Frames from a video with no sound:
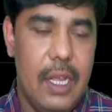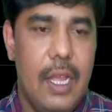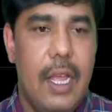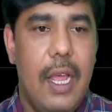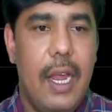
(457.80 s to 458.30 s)

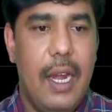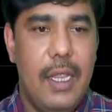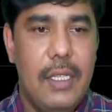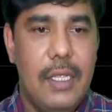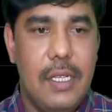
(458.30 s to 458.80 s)
And
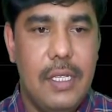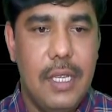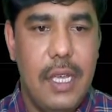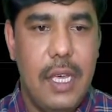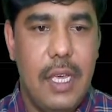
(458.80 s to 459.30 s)
this is
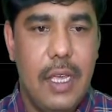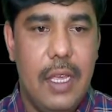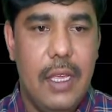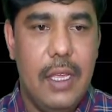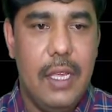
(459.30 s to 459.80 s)
A.
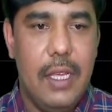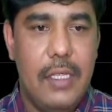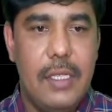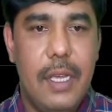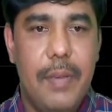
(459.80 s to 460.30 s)
A is
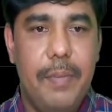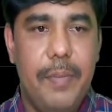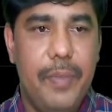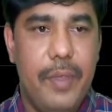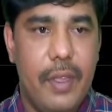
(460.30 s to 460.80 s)
same.
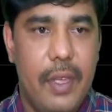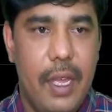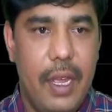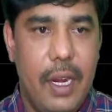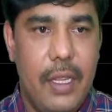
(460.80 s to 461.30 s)

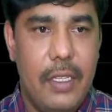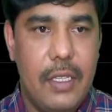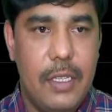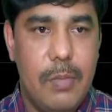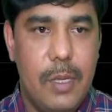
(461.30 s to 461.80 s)
And this
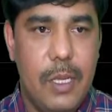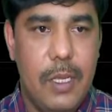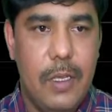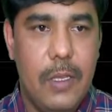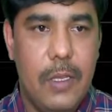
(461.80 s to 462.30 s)
is B.
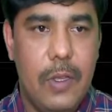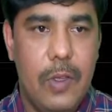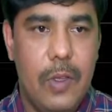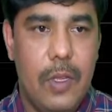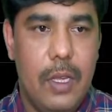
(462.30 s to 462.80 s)

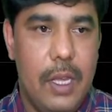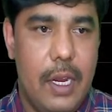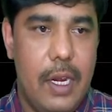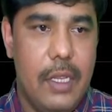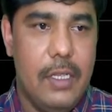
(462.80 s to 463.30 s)

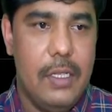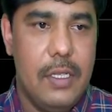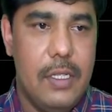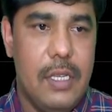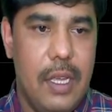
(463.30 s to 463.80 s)
And this is
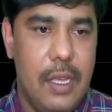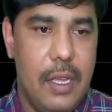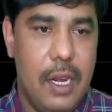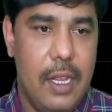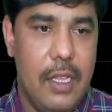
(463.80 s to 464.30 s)
C.
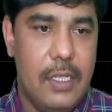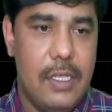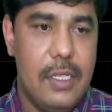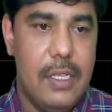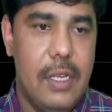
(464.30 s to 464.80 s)
And this
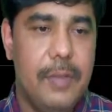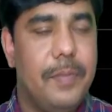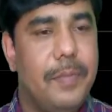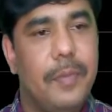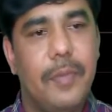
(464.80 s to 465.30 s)
is D.
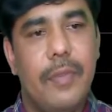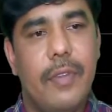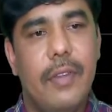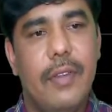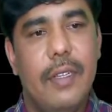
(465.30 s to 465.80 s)

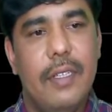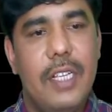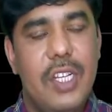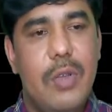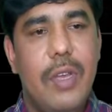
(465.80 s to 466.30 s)

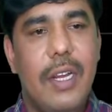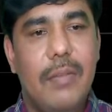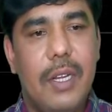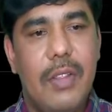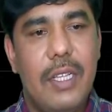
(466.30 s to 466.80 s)
Just you can
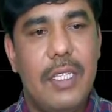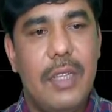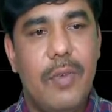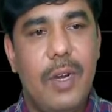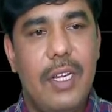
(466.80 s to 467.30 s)
observe this.
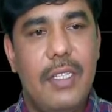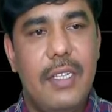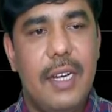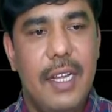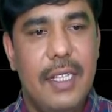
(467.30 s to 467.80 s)
What is the
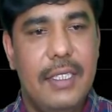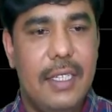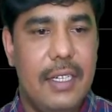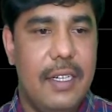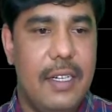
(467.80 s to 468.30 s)

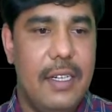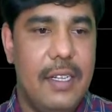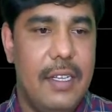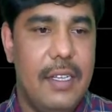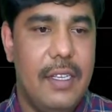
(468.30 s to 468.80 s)
direction?
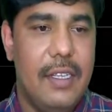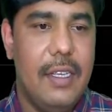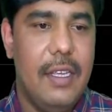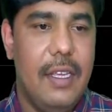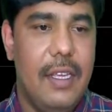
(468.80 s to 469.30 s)

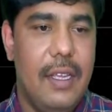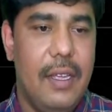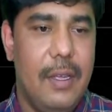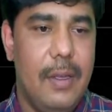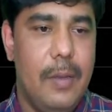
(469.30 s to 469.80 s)
A,
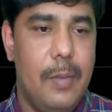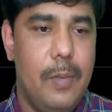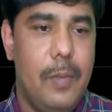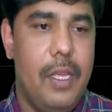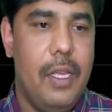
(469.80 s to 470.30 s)

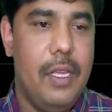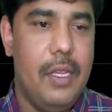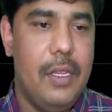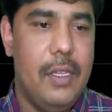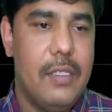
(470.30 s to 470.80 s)
B,
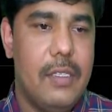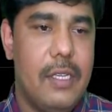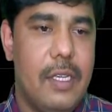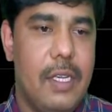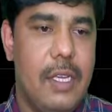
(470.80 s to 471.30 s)

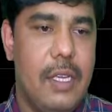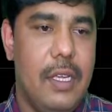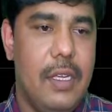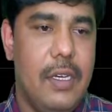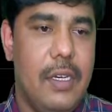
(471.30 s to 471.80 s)
C,
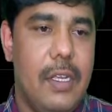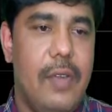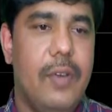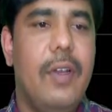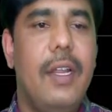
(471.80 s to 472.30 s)
D
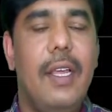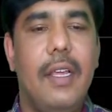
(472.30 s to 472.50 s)
only.